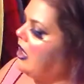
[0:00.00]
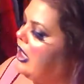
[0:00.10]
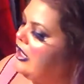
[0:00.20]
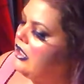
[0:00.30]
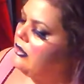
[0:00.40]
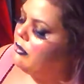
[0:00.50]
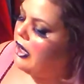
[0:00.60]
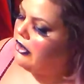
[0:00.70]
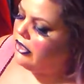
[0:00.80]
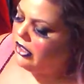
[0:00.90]
my Katy
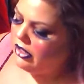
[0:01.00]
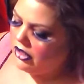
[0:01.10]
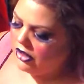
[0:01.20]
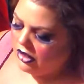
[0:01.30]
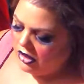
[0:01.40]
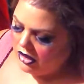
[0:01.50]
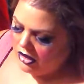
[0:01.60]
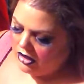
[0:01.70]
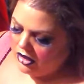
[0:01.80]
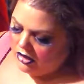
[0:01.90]
Perry,
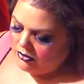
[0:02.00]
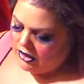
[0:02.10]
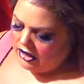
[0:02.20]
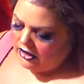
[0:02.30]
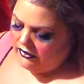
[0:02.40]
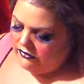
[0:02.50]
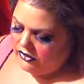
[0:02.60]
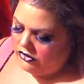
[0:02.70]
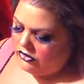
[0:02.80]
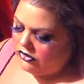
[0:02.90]
my
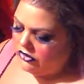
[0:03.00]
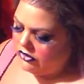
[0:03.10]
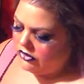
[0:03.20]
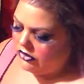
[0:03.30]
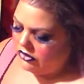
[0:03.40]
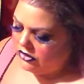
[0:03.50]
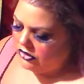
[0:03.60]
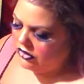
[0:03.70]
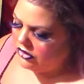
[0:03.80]
CoverGirl